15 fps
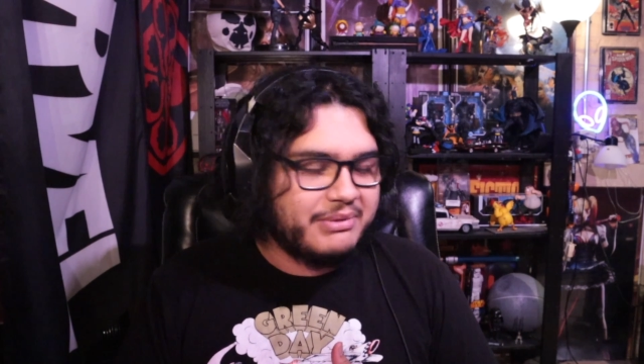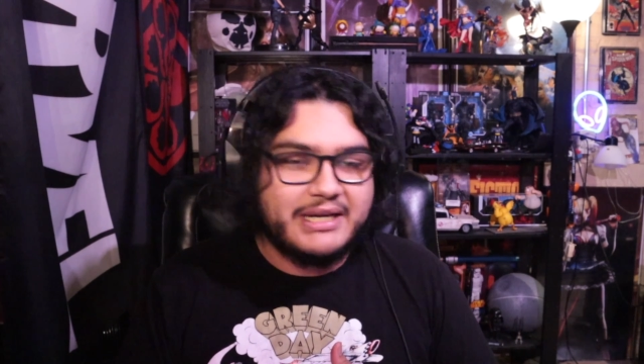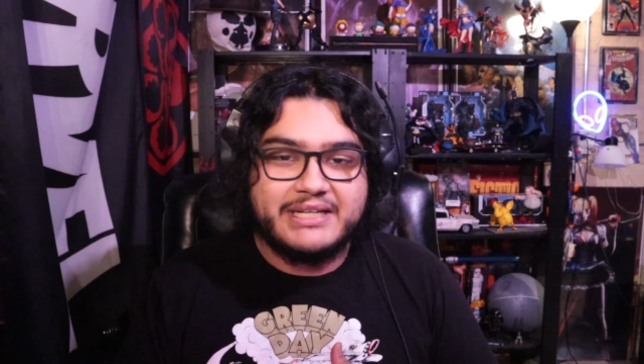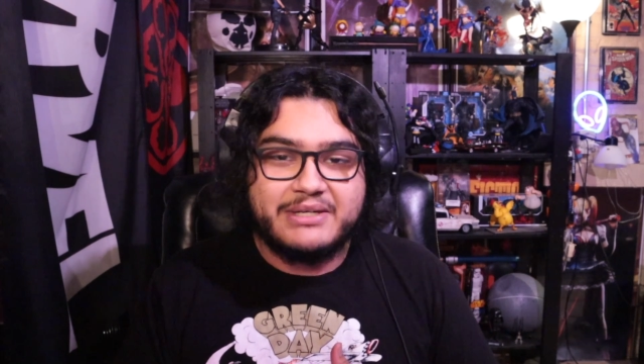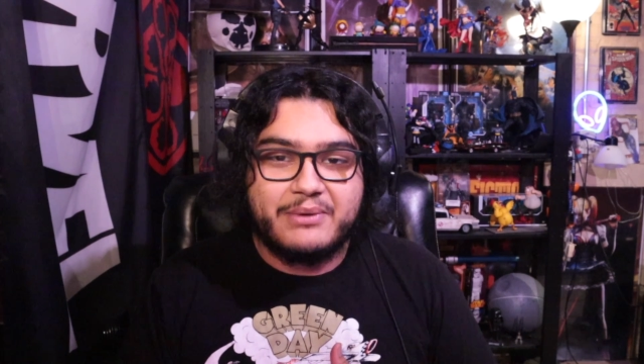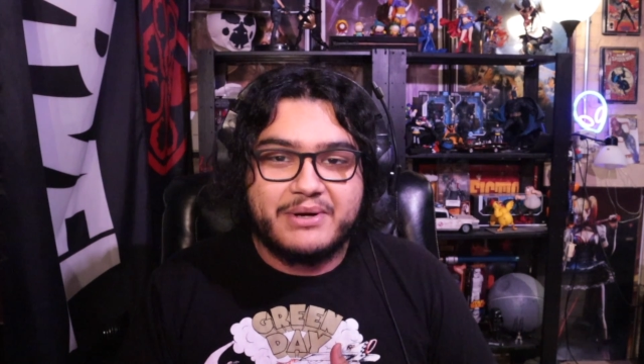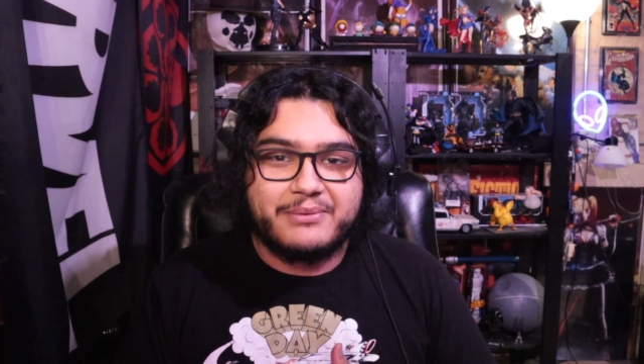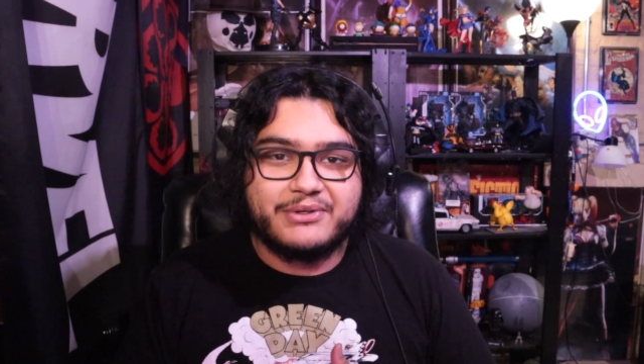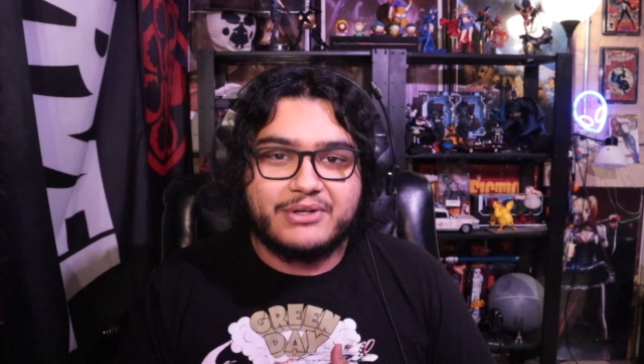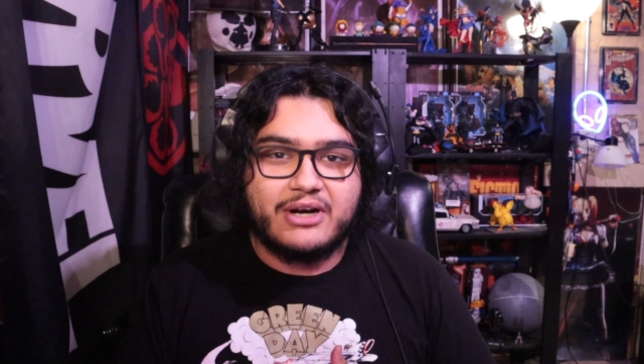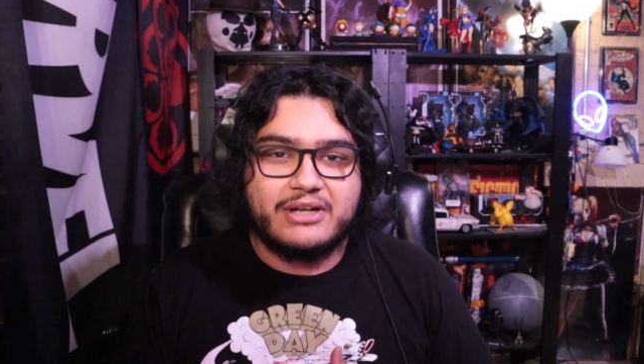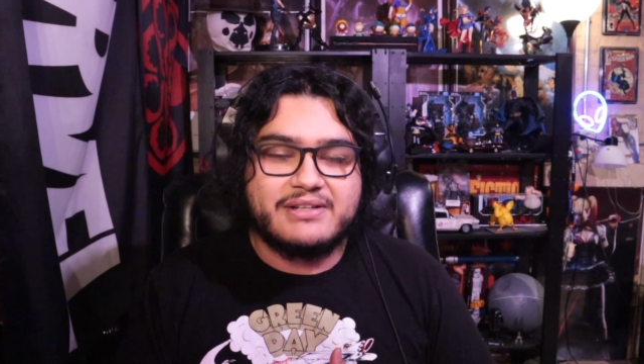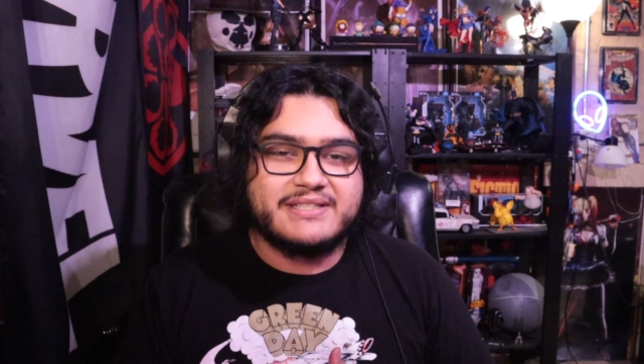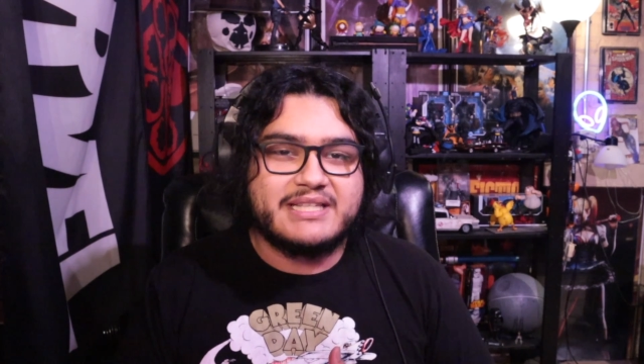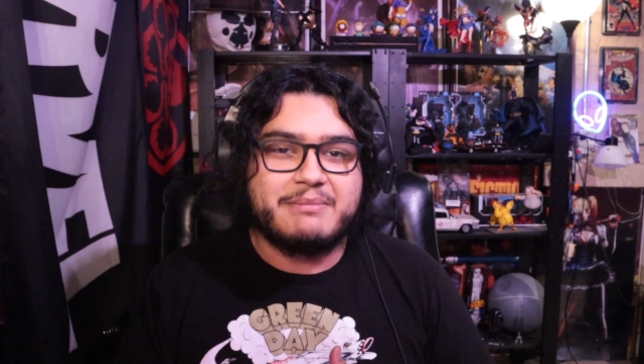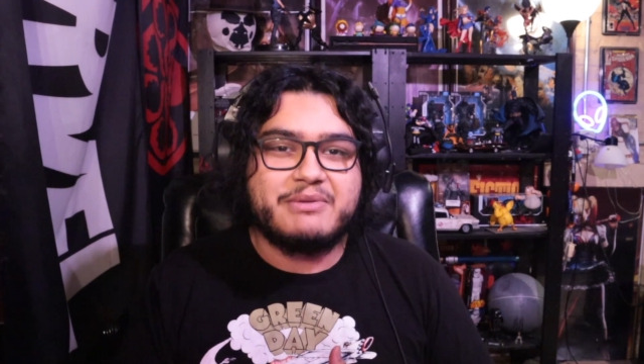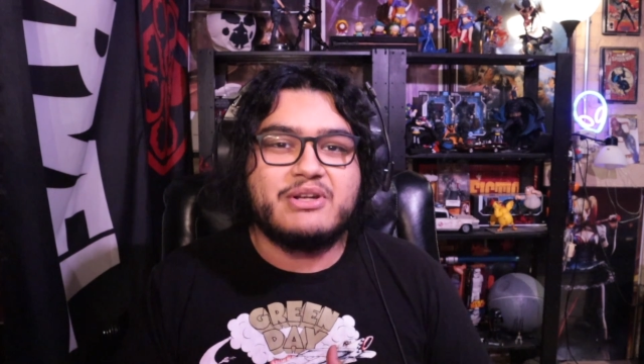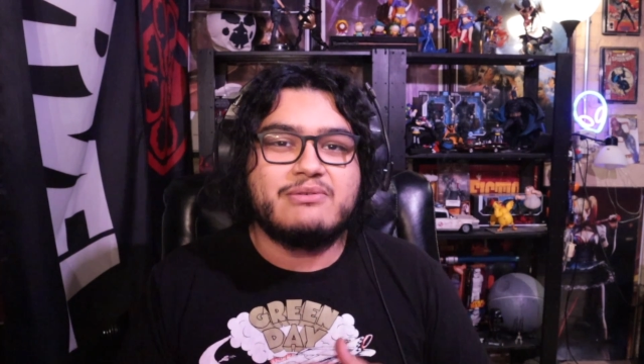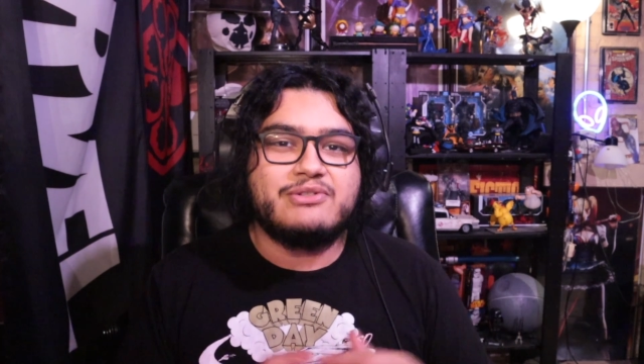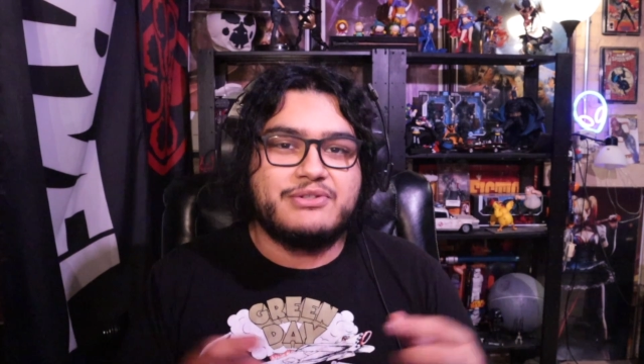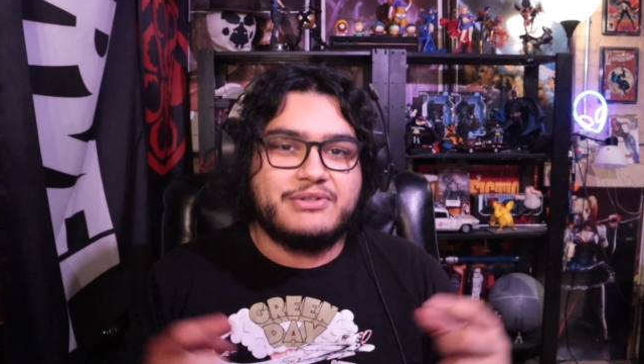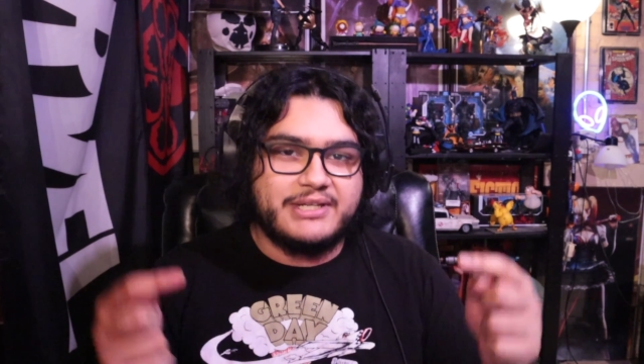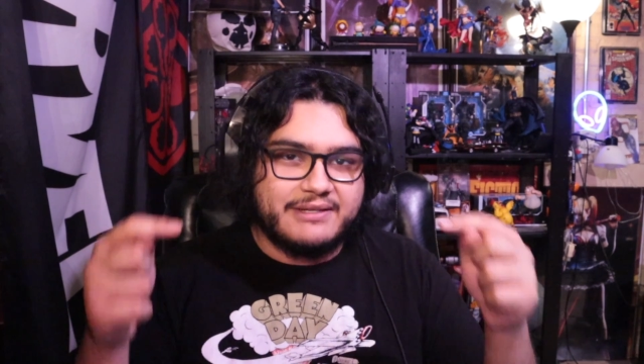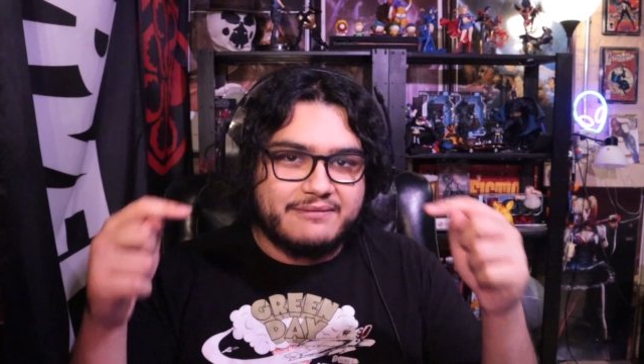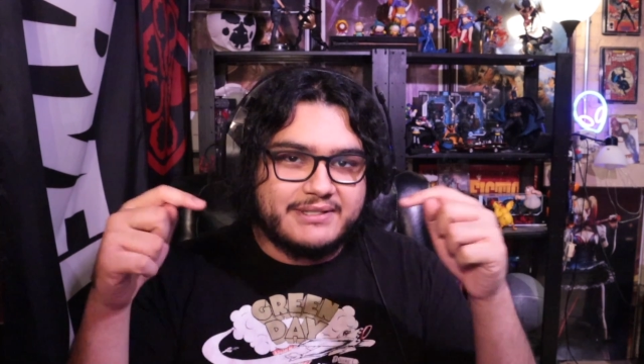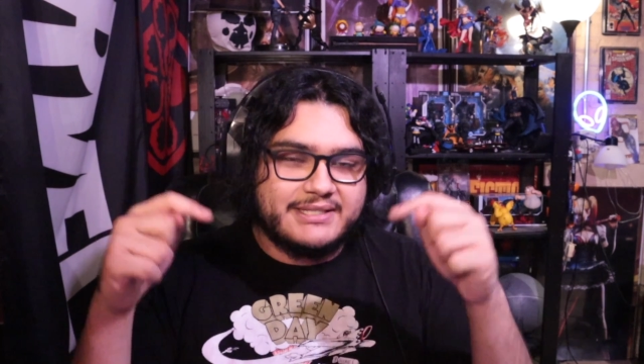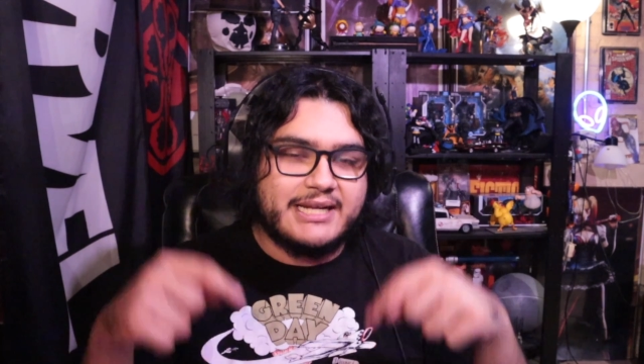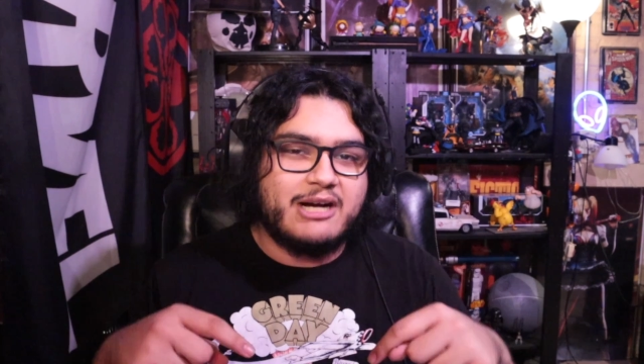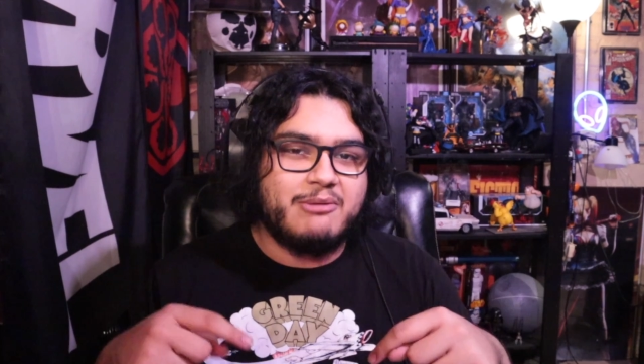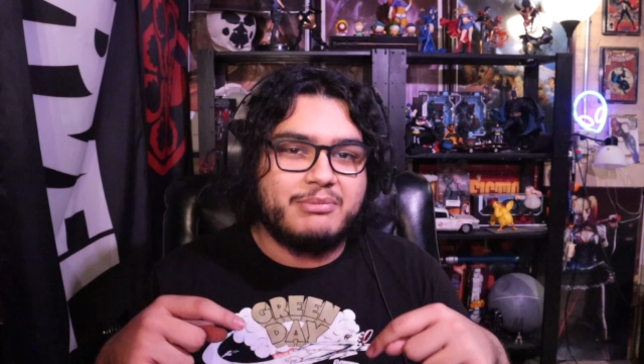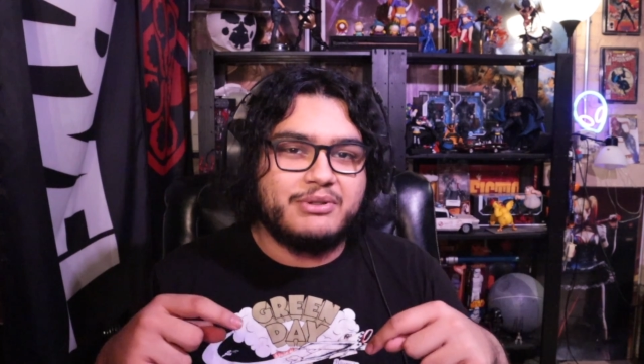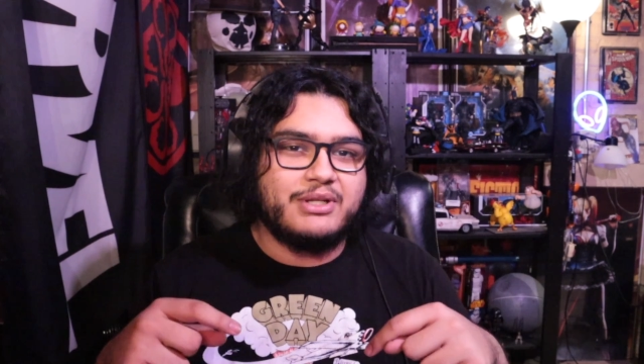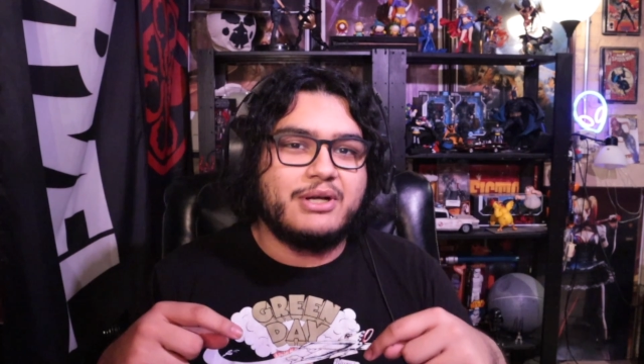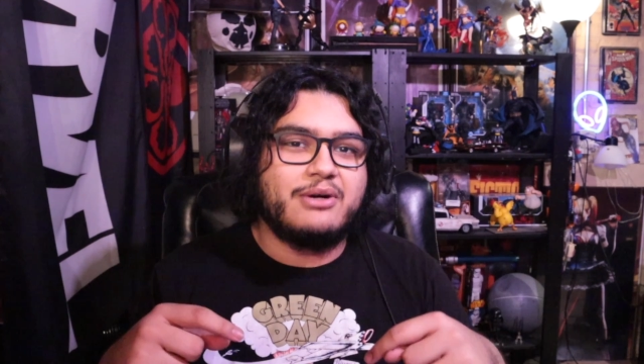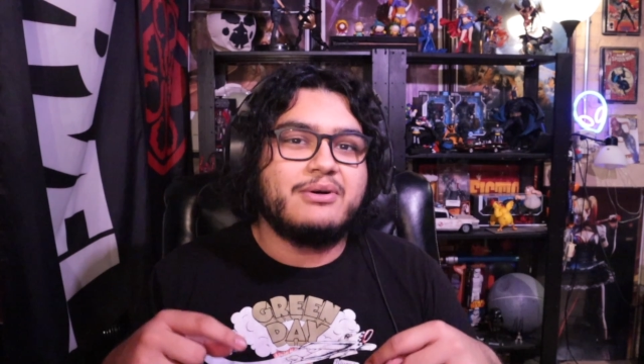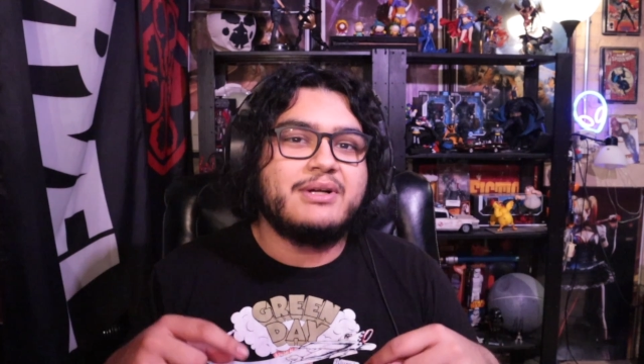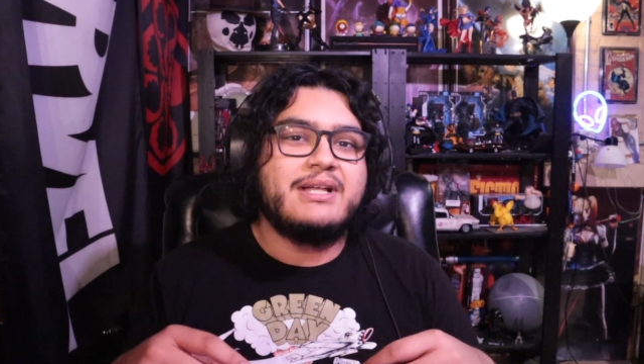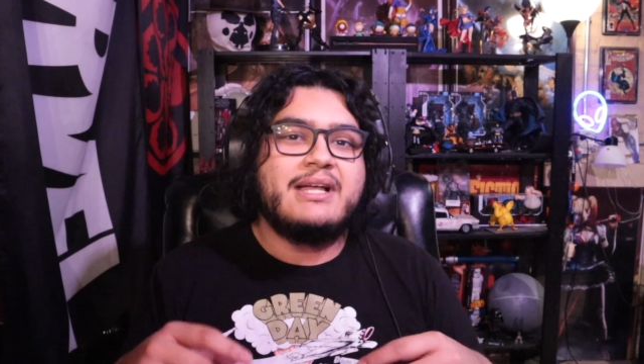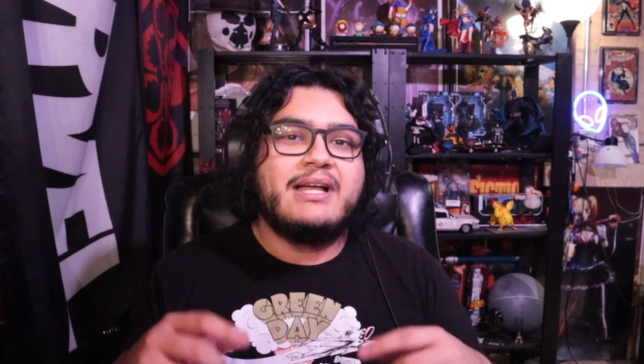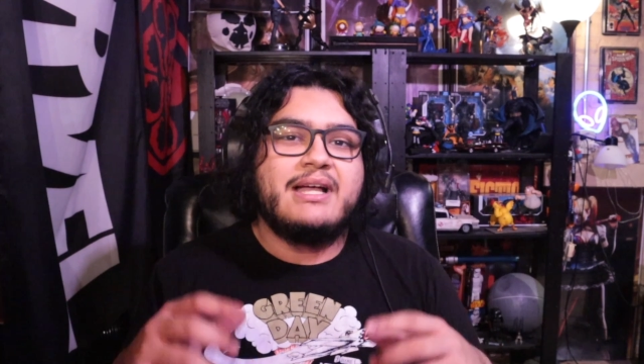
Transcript: But anyway, regardless, let me know what you think of it down below.